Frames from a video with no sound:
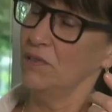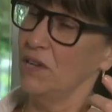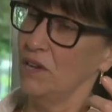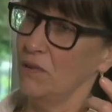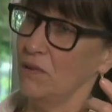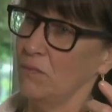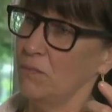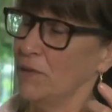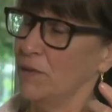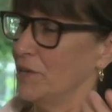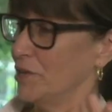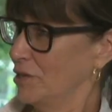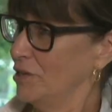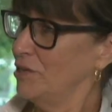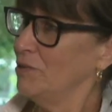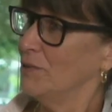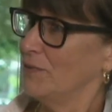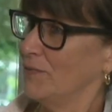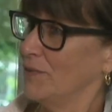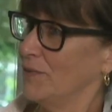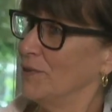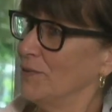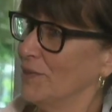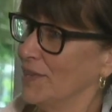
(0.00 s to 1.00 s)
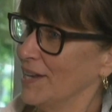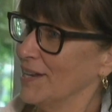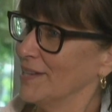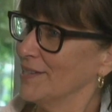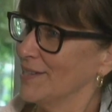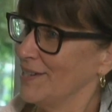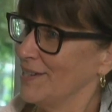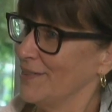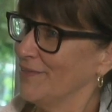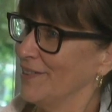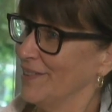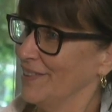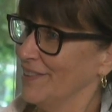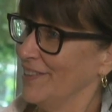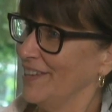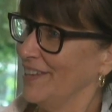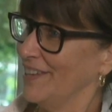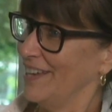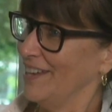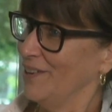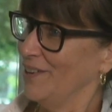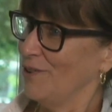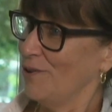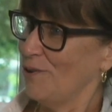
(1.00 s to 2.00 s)
we could do a few things
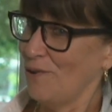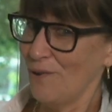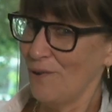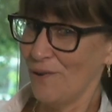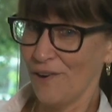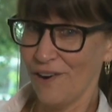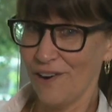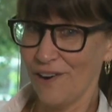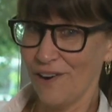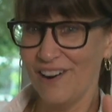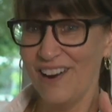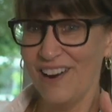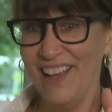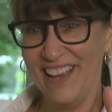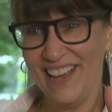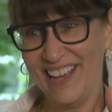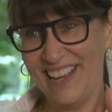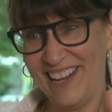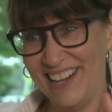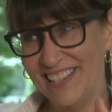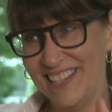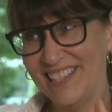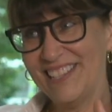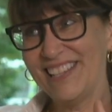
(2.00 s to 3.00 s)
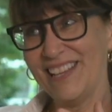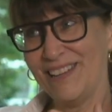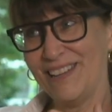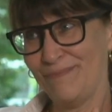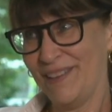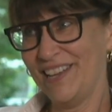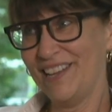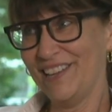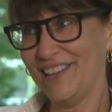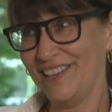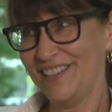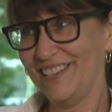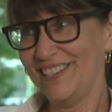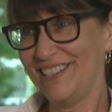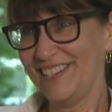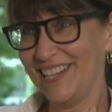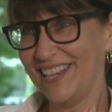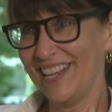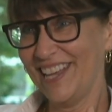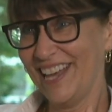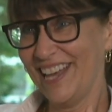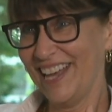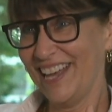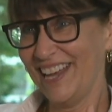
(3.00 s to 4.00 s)
differently, or it is going to be good
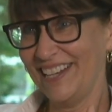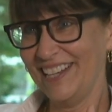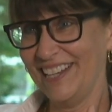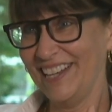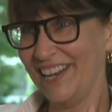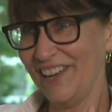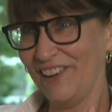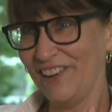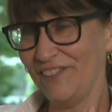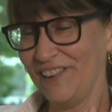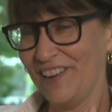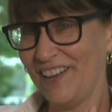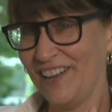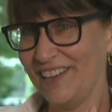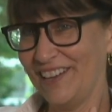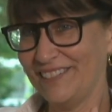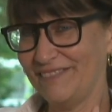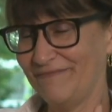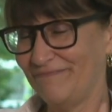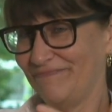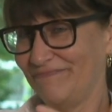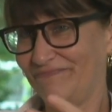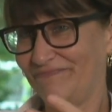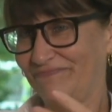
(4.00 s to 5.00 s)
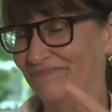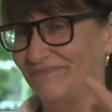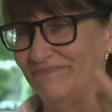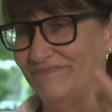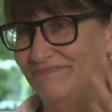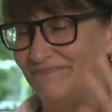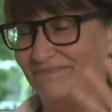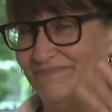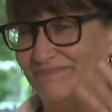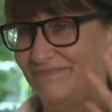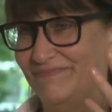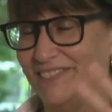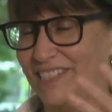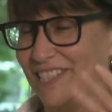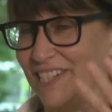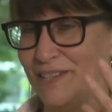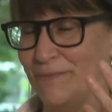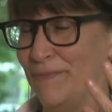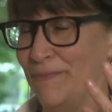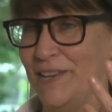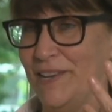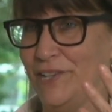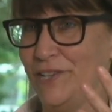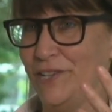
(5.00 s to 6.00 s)
to get not to
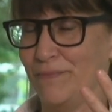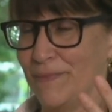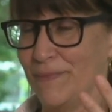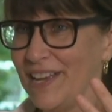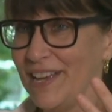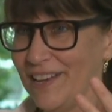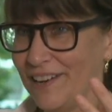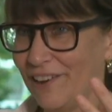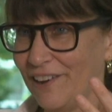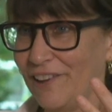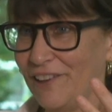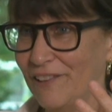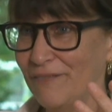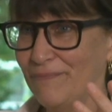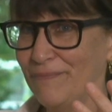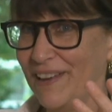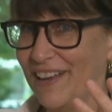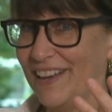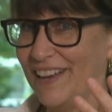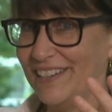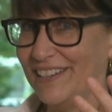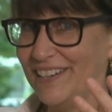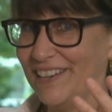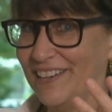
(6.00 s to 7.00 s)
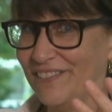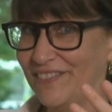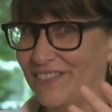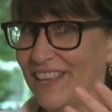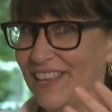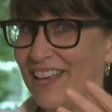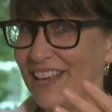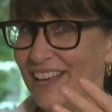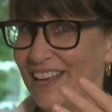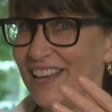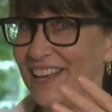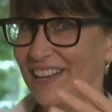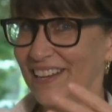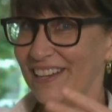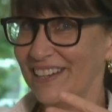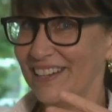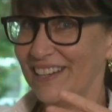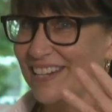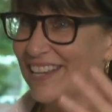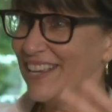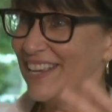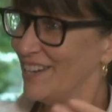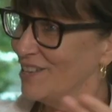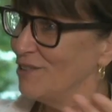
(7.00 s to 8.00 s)
diminish me at all, but
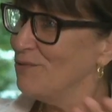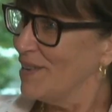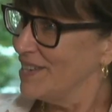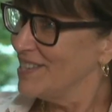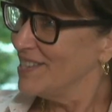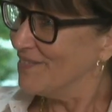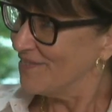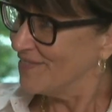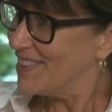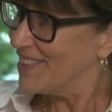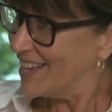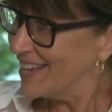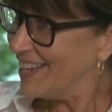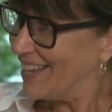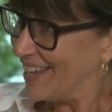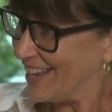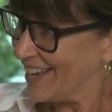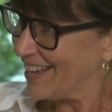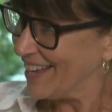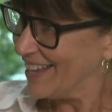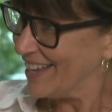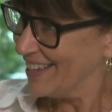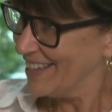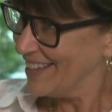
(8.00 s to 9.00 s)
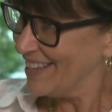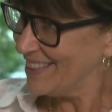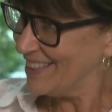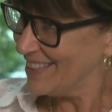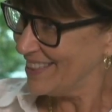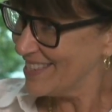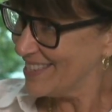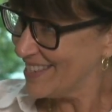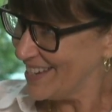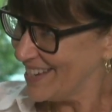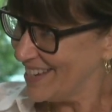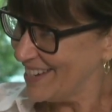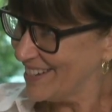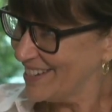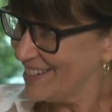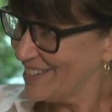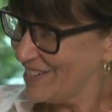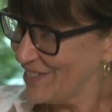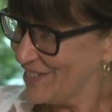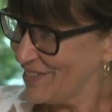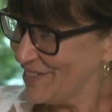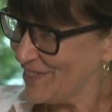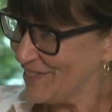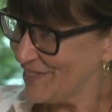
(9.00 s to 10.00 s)
to get new ways of thinking in the seat
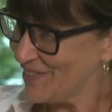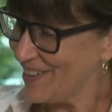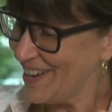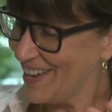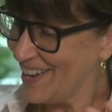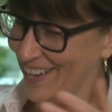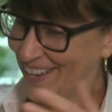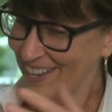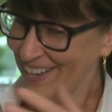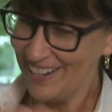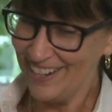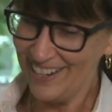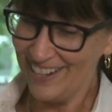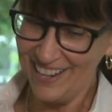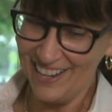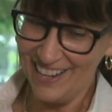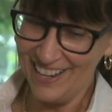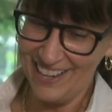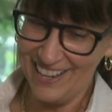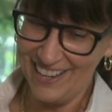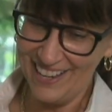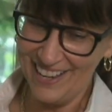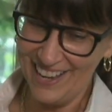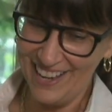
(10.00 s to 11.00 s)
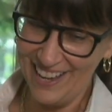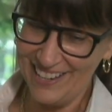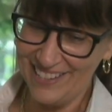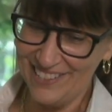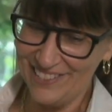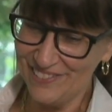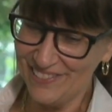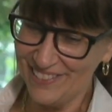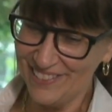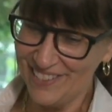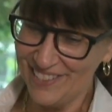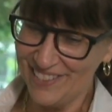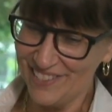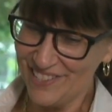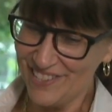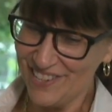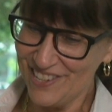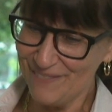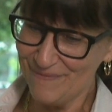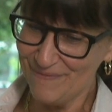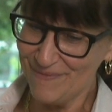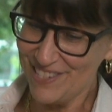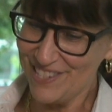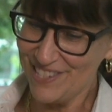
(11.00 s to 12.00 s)
too, and new
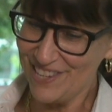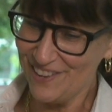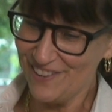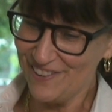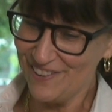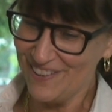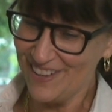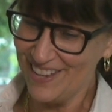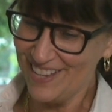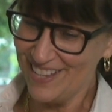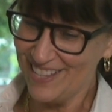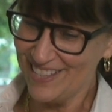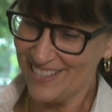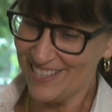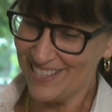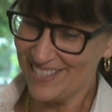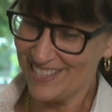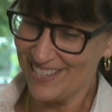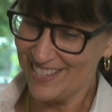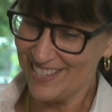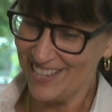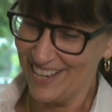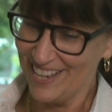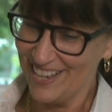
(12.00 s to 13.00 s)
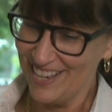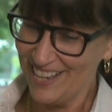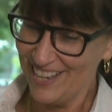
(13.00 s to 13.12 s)
leadership. So it's